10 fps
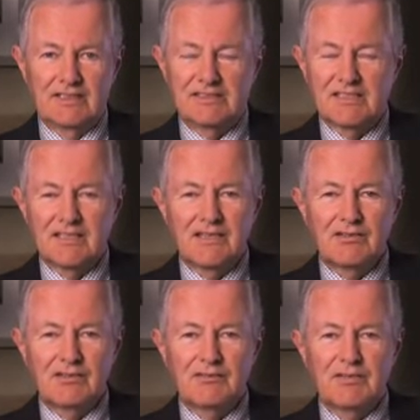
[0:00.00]
It's
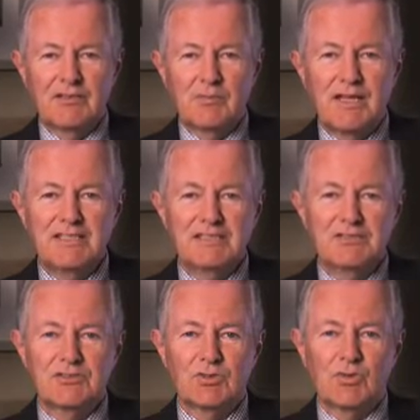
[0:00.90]
another of the
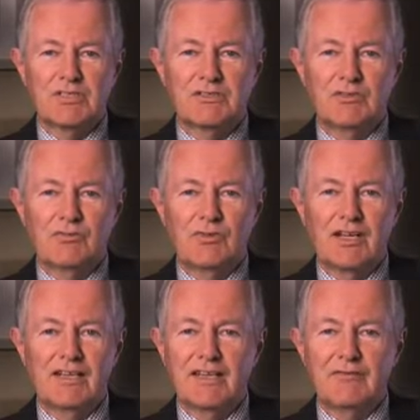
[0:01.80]
amazing stories you'll
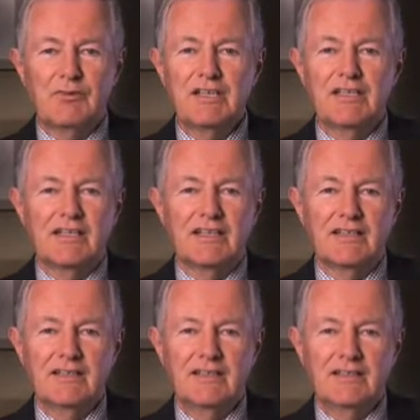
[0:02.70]
find every
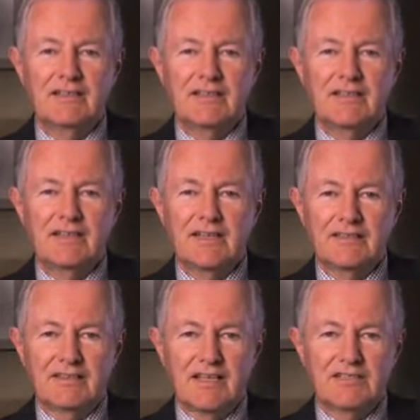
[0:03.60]
day
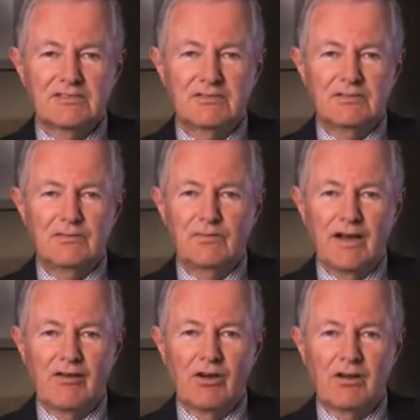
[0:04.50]
at the National
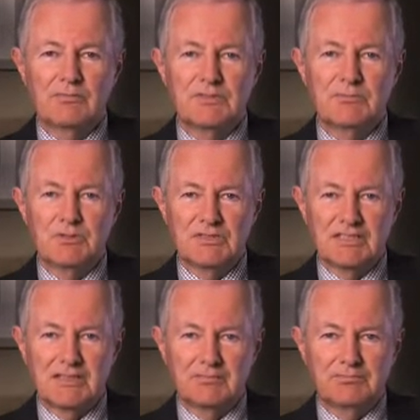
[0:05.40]
Firearms
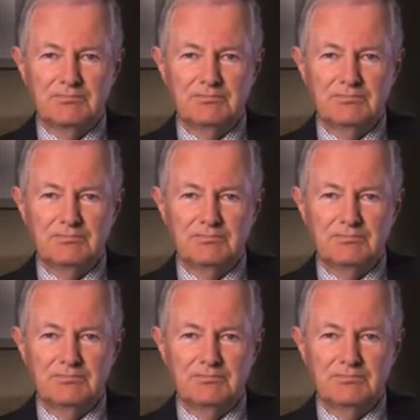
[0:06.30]
Museum.